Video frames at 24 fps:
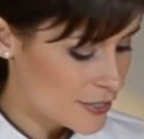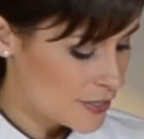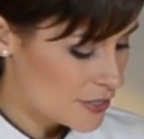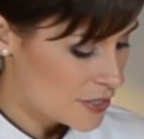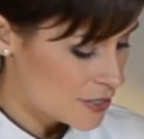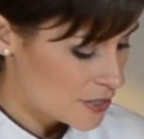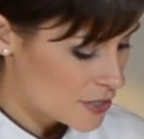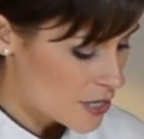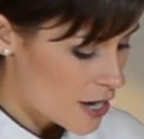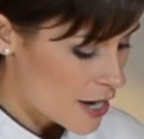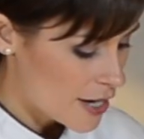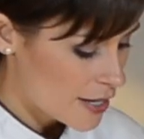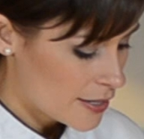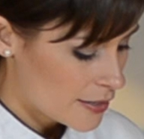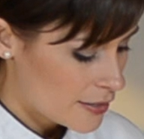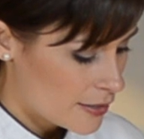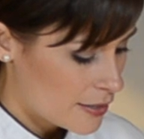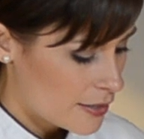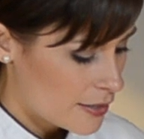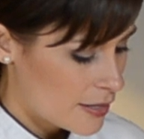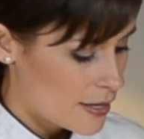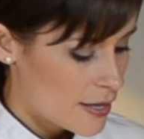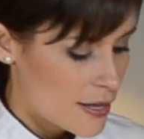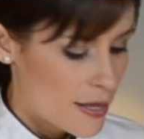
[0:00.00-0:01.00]
going to start
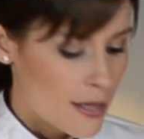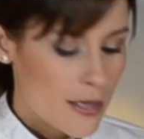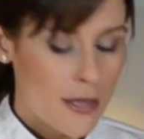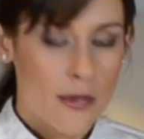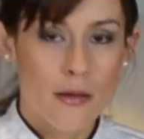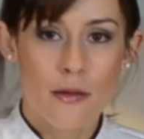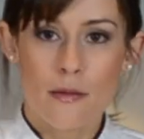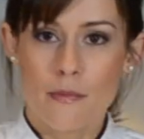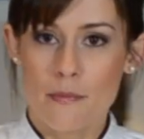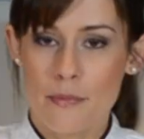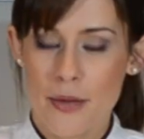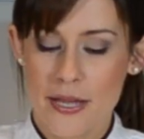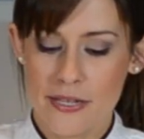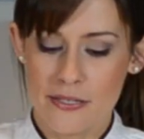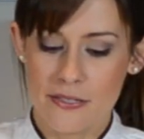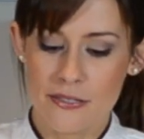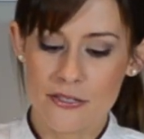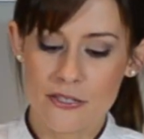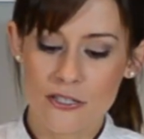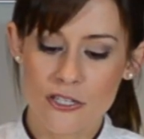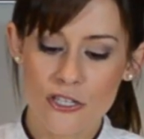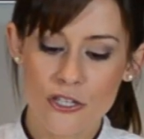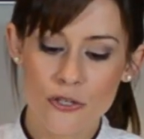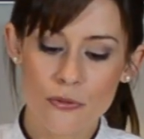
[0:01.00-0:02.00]
by
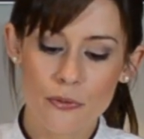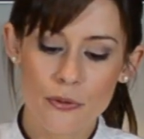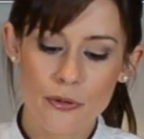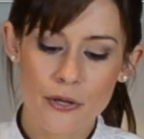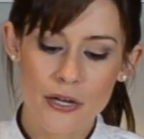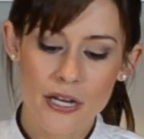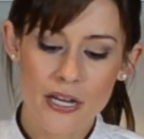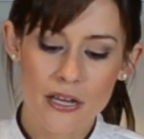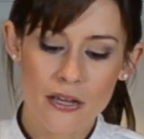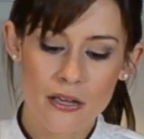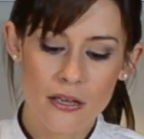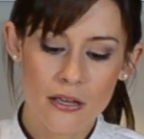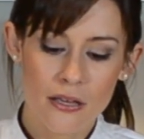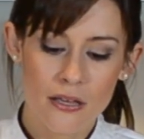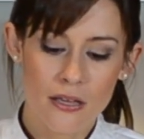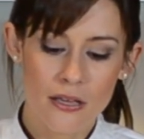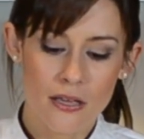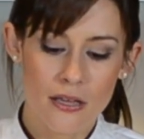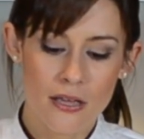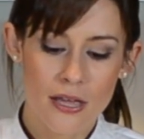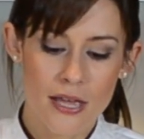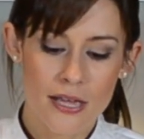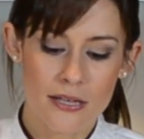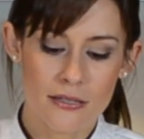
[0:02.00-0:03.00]
skewering
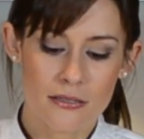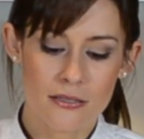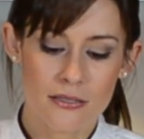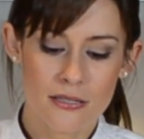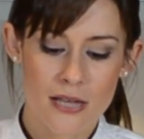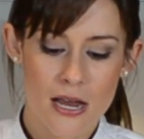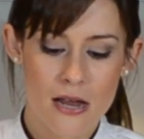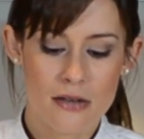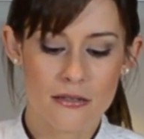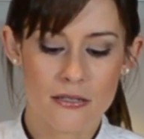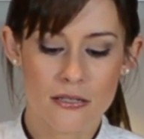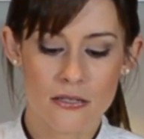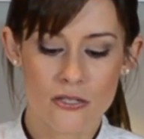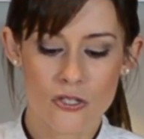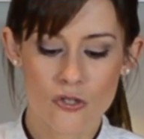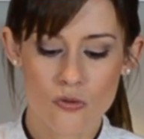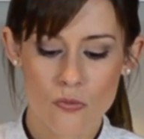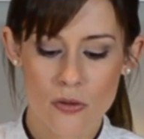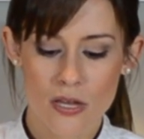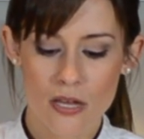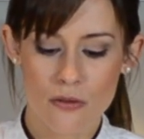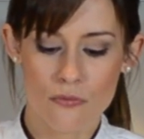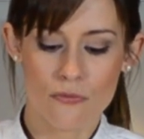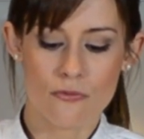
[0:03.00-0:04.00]
a Santa
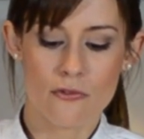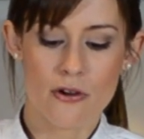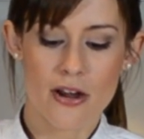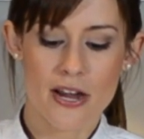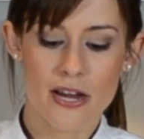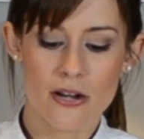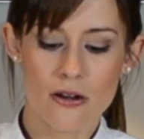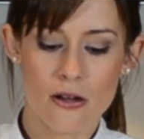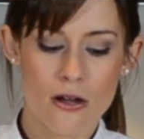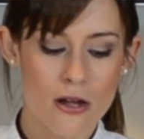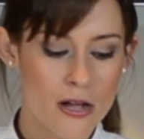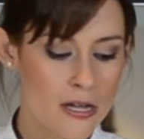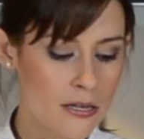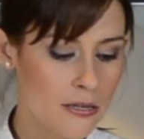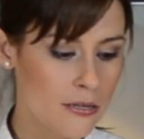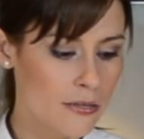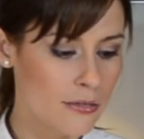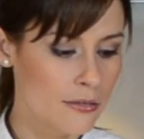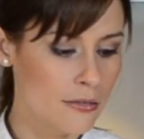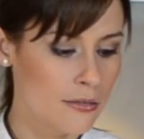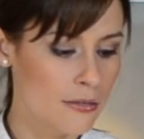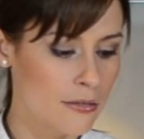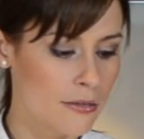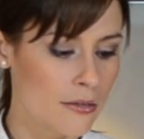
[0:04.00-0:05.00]
Sweet right on.
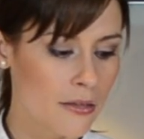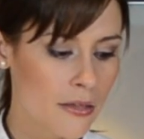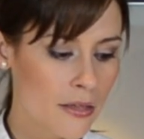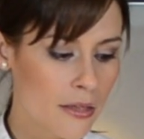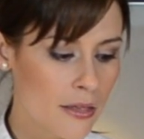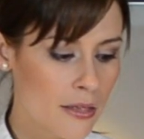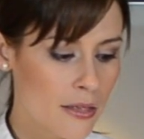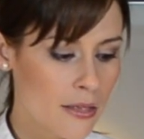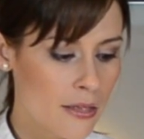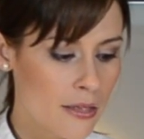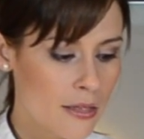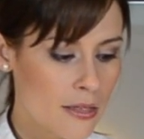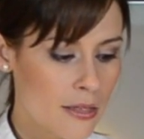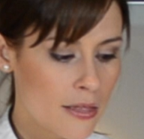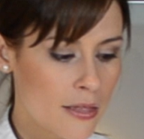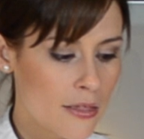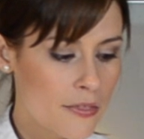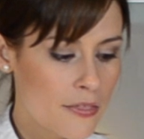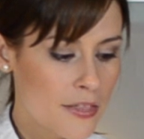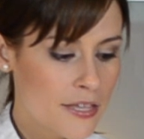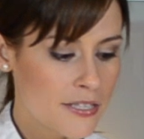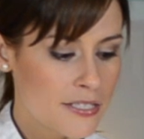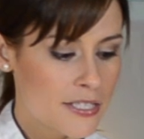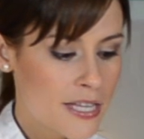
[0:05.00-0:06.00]

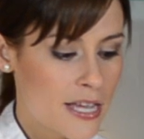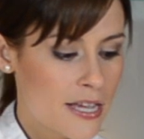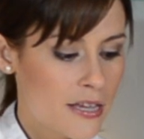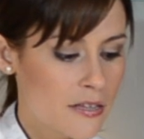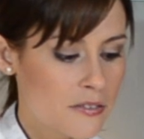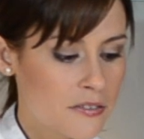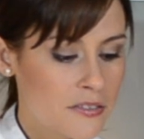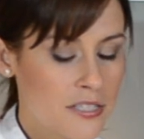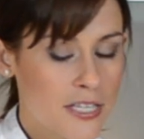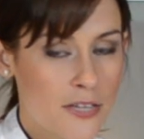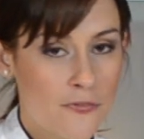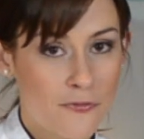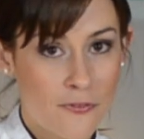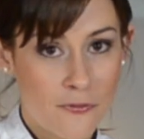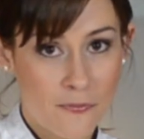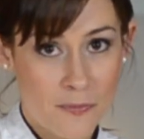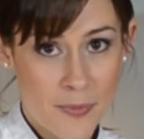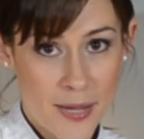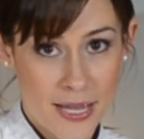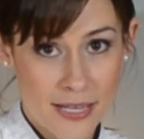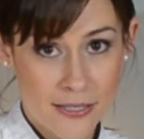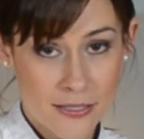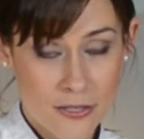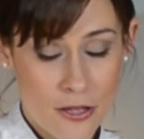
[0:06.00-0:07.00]
Then take a leaf of
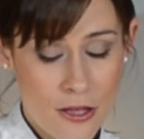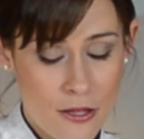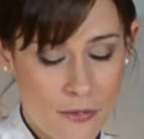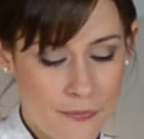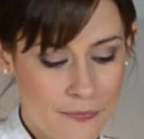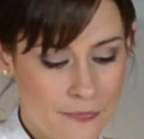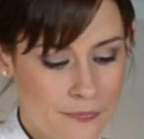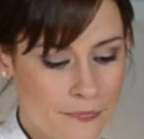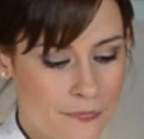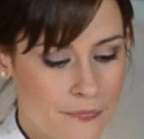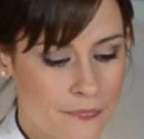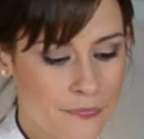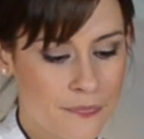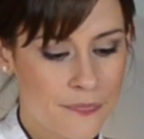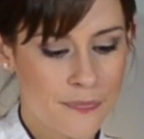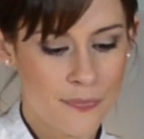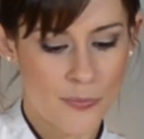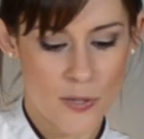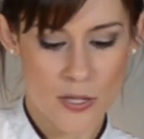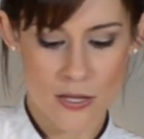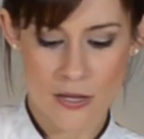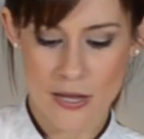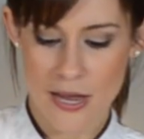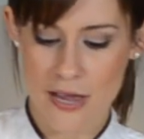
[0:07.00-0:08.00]
basil,
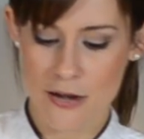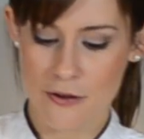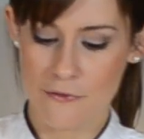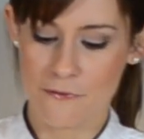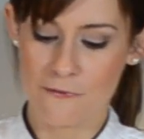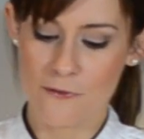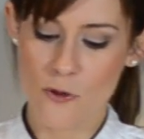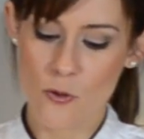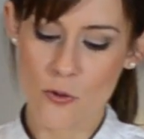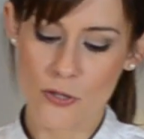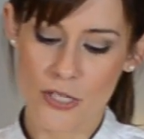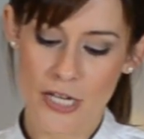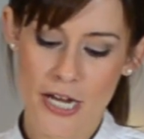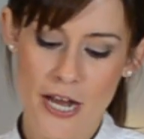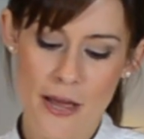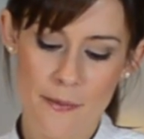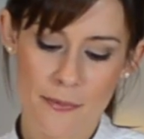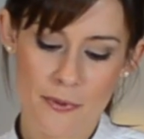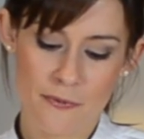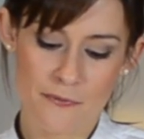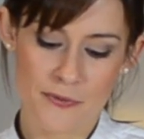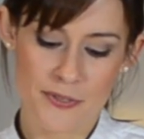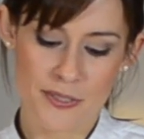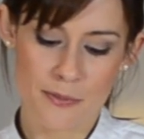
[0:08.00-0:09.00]
kind of fold it
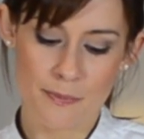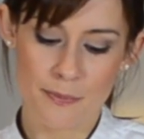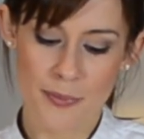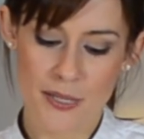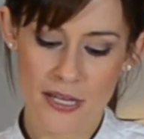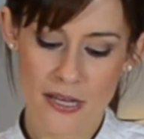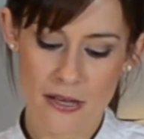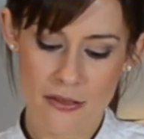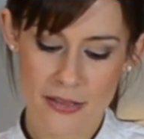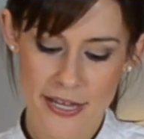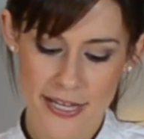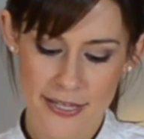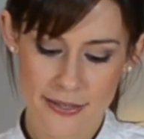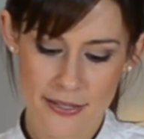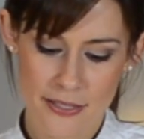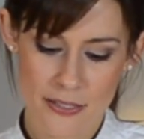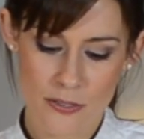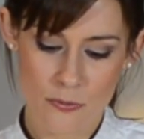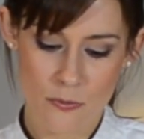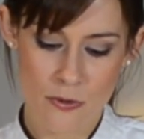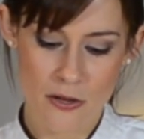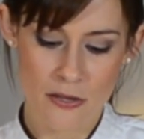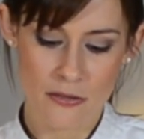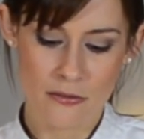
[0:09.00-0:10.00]
up if it's big like this
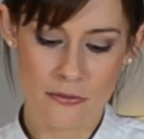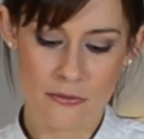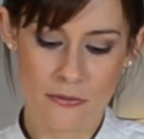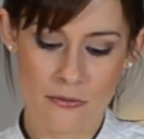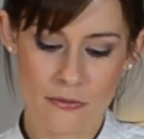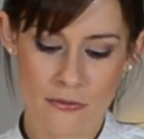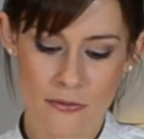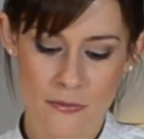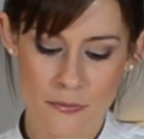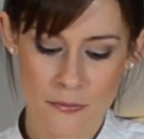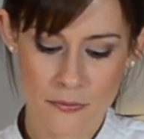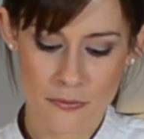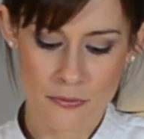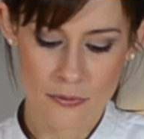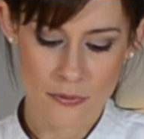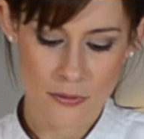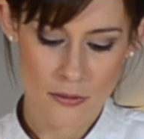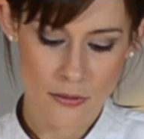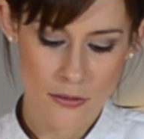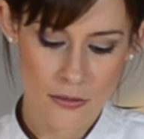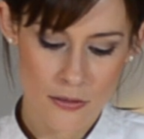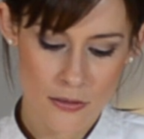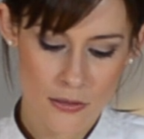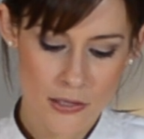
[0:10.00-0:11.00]
one.
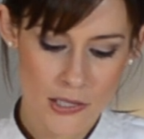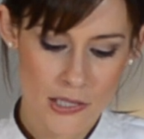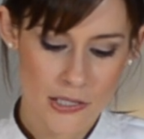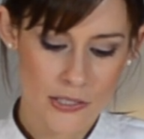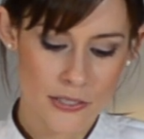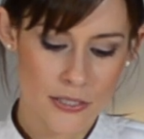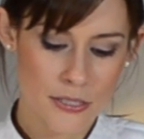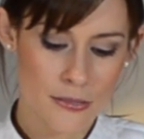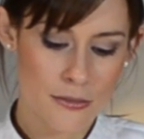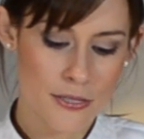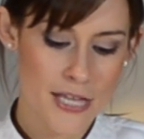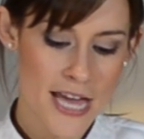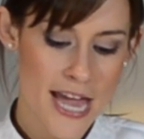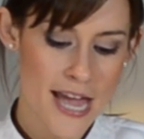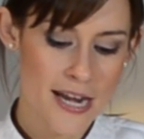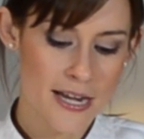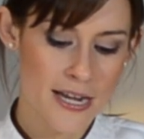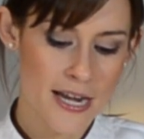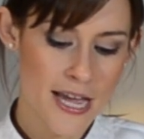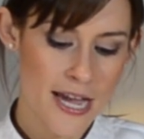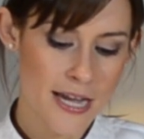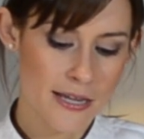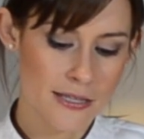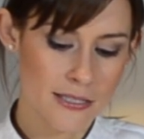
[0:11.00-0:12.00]
Do that
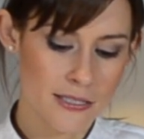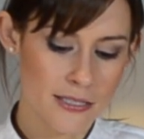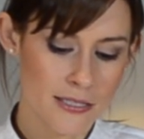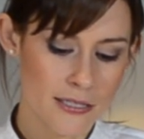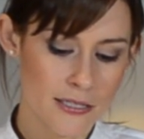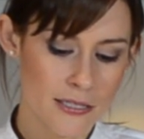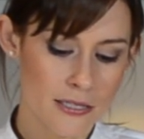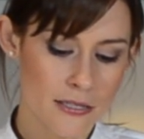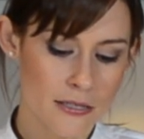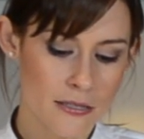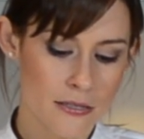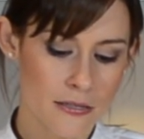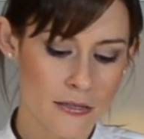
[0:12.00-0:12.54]
next.